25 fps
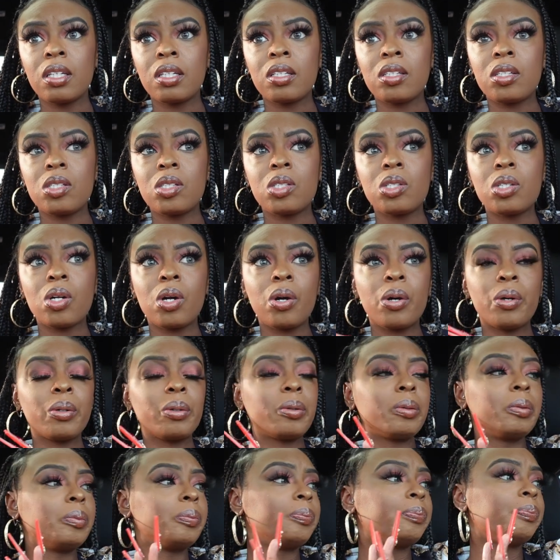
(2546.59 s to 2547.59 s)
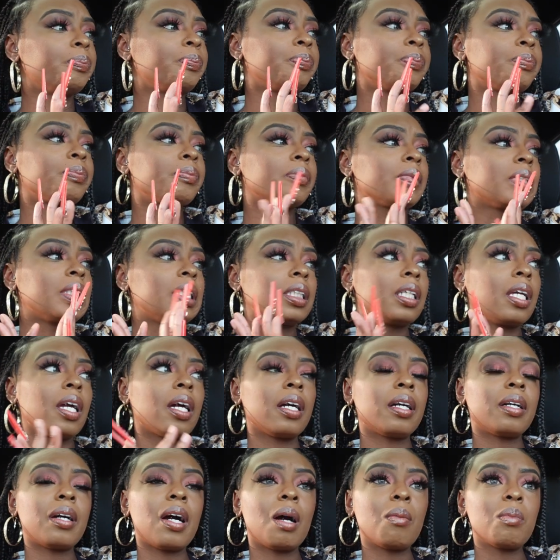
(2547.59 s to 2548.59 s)
So,
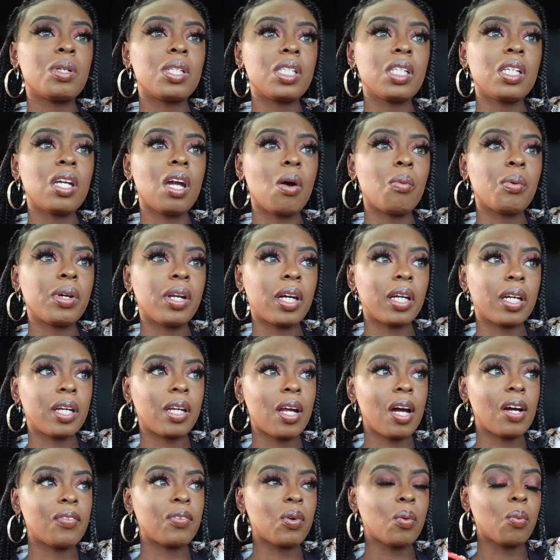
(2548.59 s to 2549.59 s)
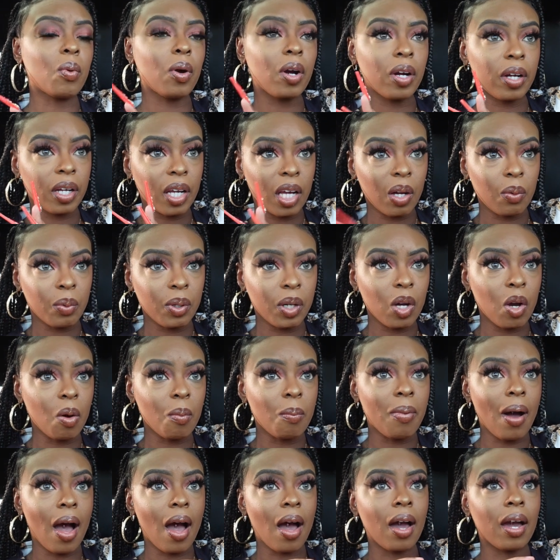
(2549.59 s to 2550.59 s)
yeah, I'm going to see y'all when I get off of work and we go
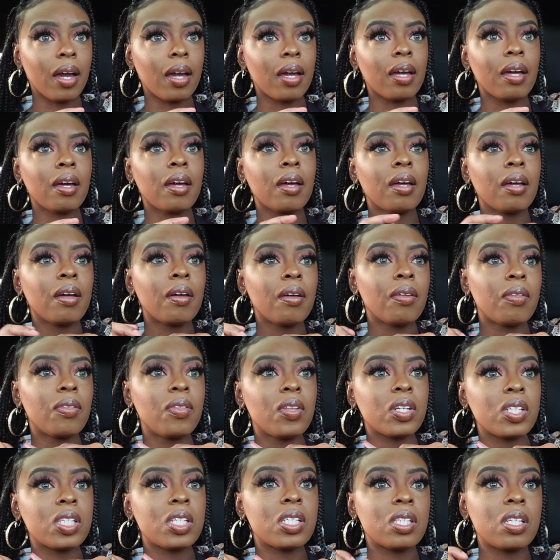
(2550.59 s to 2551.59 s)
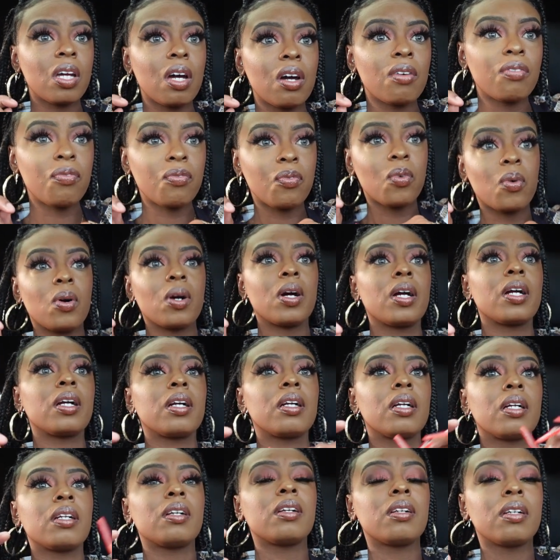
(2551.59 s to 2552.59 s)
buy the stuff
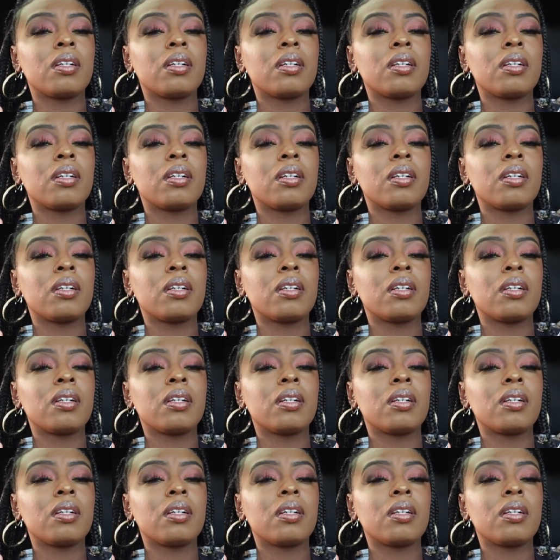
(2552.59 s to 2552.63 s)
for